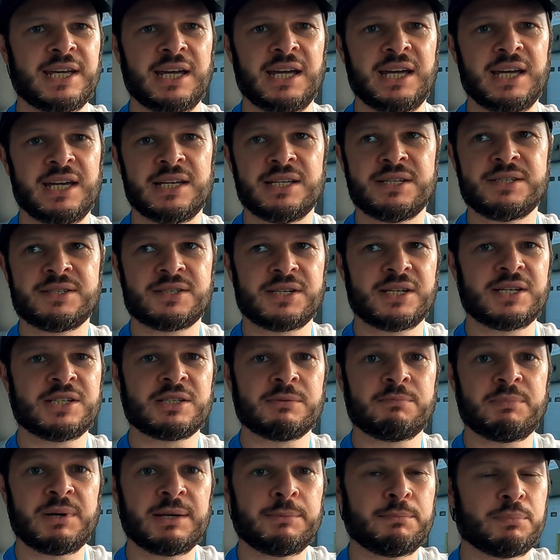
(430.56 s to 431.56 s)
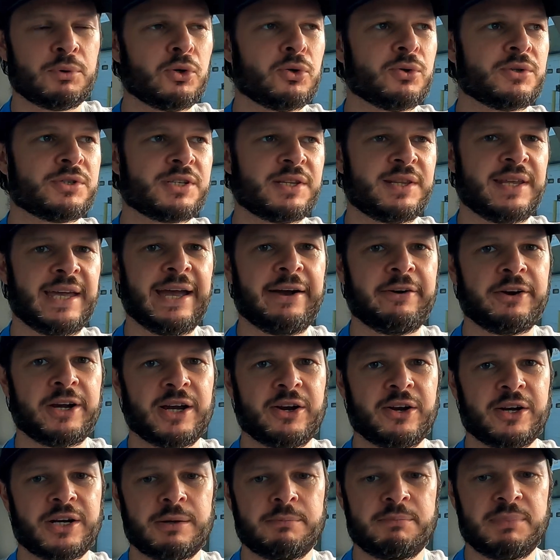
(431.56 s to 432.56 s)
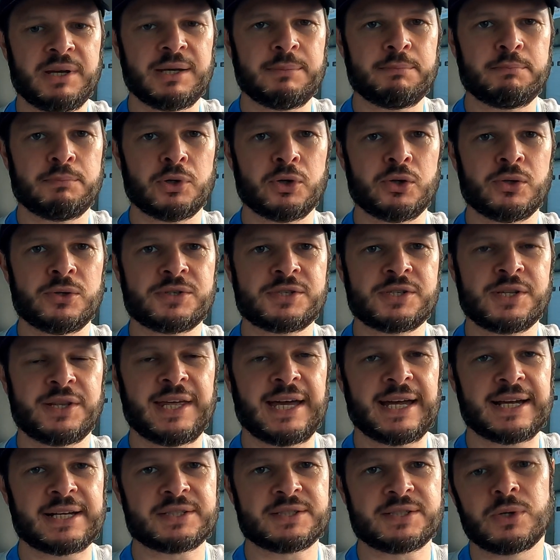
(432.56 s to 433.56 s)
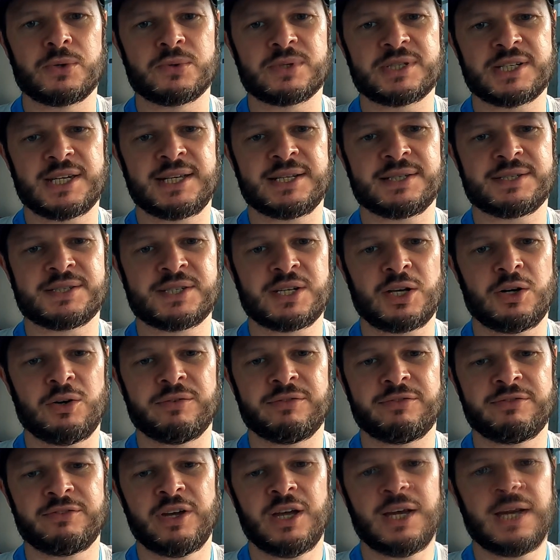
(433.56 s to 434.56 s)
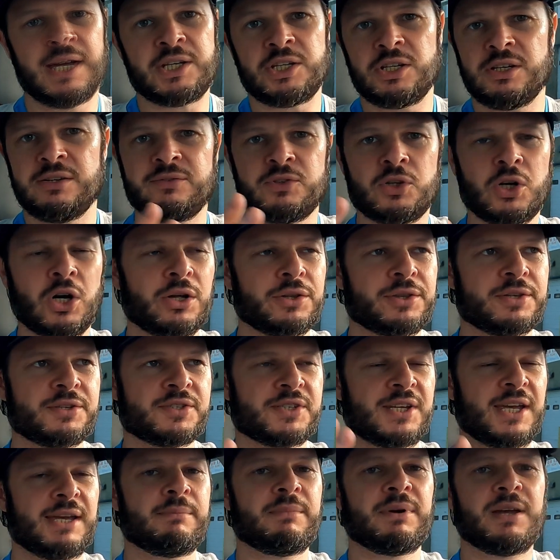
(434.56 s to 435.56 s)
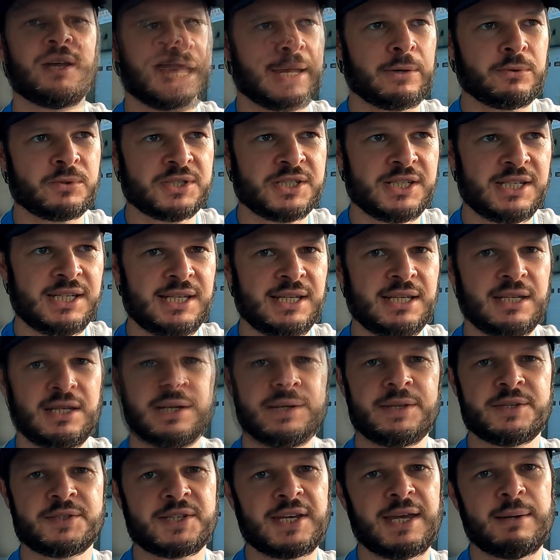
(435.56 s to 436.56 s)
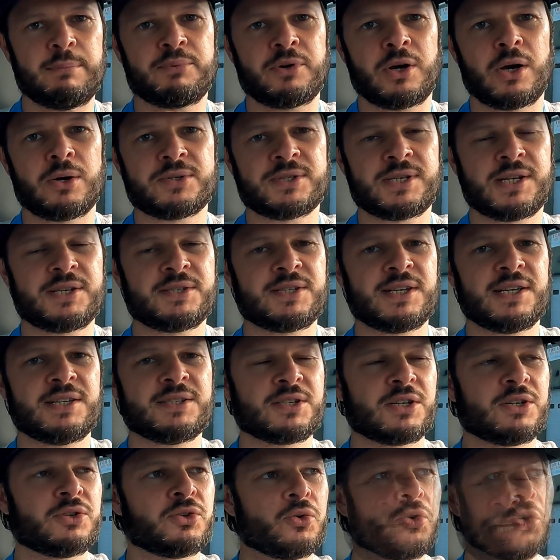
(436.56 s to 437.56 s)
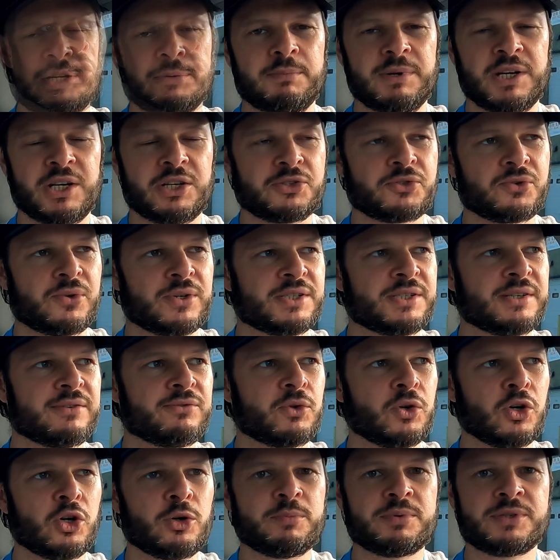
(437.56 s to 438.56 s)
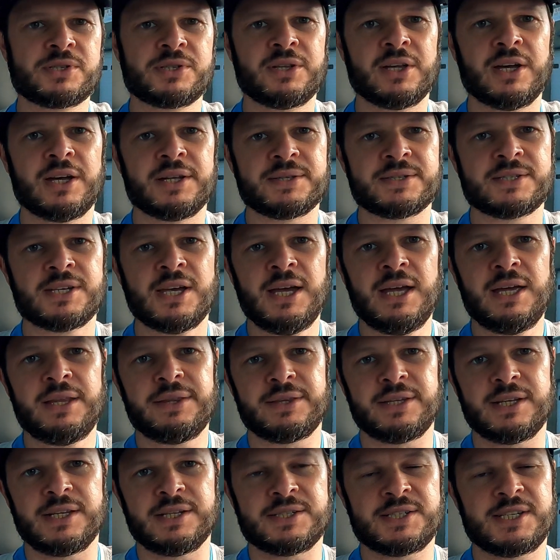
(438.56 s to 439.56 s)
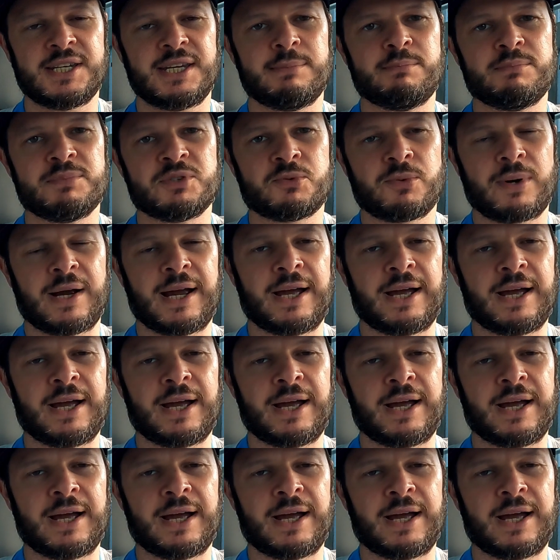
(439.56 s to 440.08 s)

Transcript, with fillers: here Is, is a big boon to the area and a big boon to that route itself. And you've got the same county and the same processes and administrative groups that the teams